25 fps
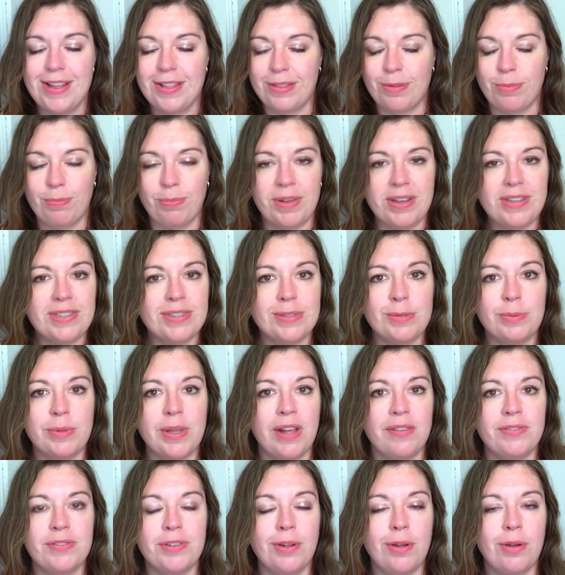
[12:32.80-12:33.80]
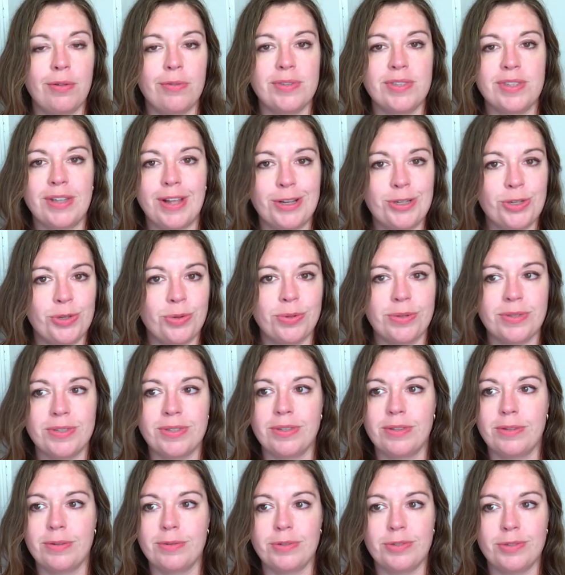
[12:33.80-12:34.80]
the places we have to go, the schedules
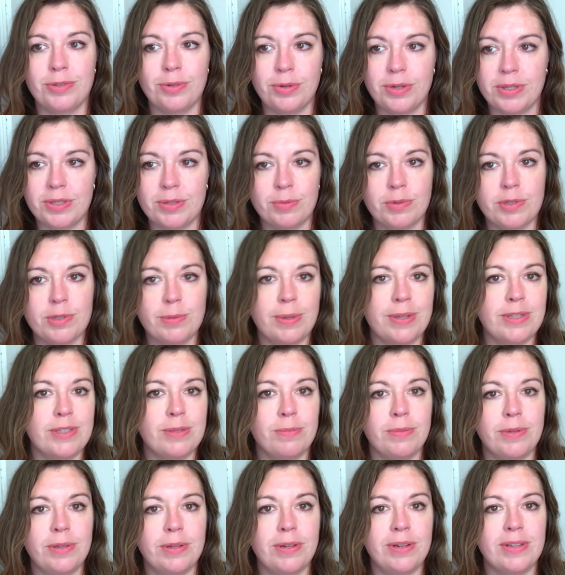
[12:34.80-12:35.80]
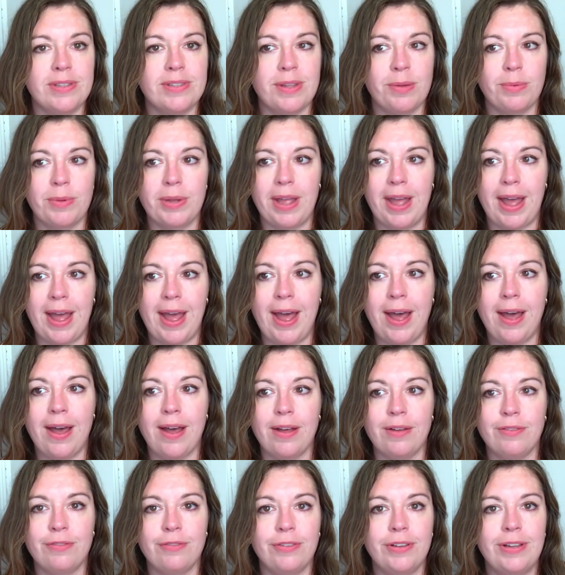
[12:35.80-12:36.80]
and the duties and responsibilities that we
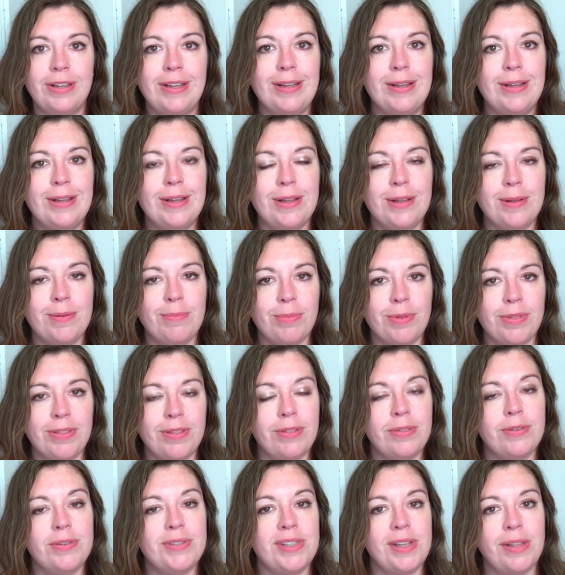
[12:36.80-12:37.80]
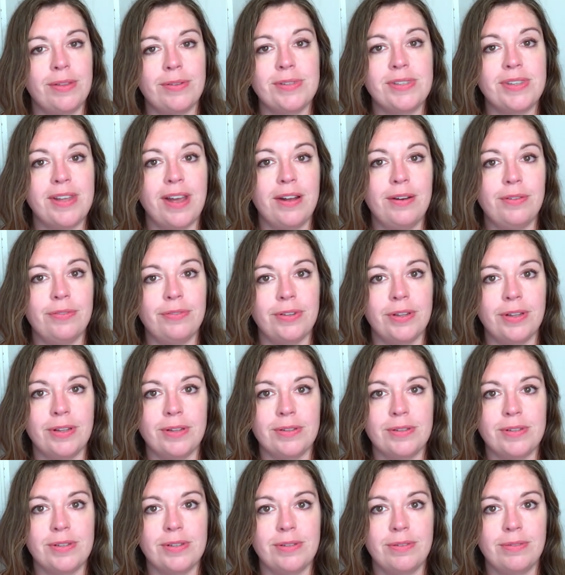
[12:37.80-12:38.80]
have. But then there's the other side of
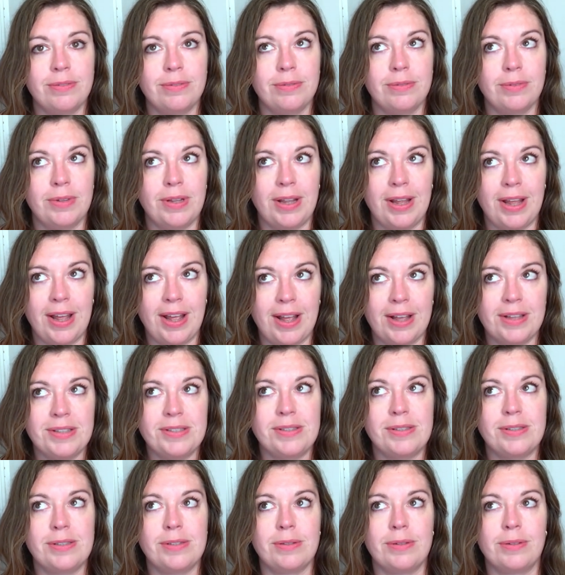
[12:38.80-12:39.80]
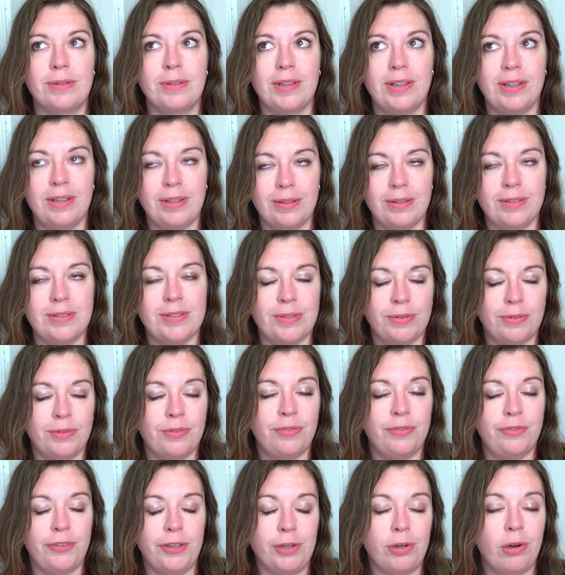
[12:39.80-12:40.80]
it. It has to,
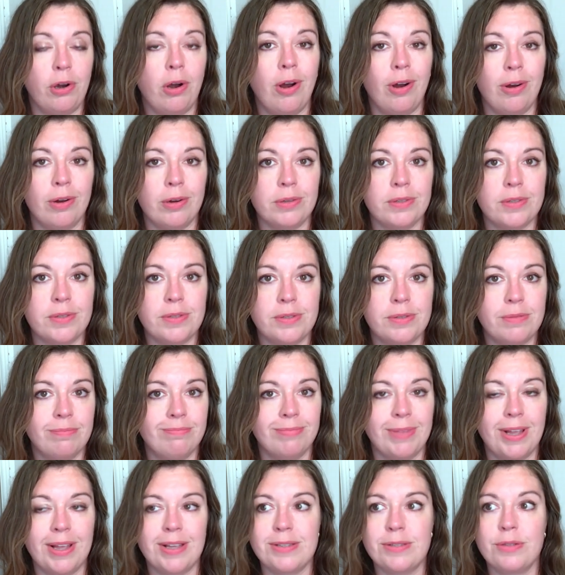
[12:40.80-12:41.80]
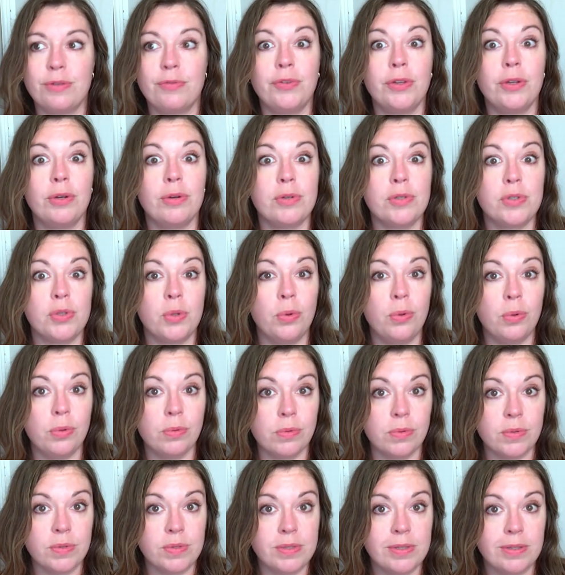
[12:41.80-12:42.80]
to feed our hearts. It has to feed our
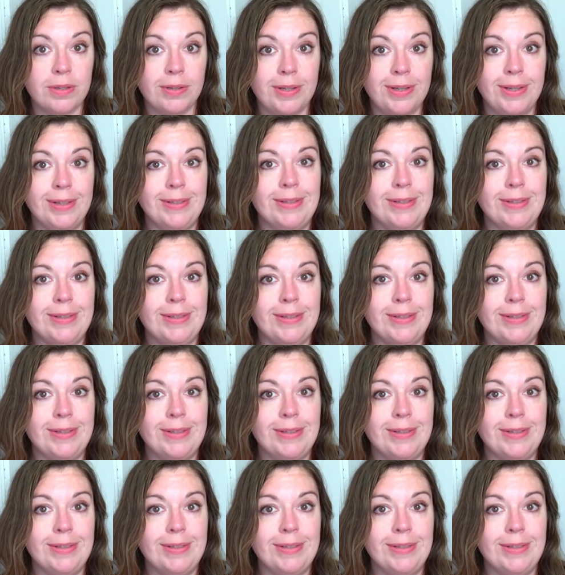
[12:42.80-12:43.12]
souls.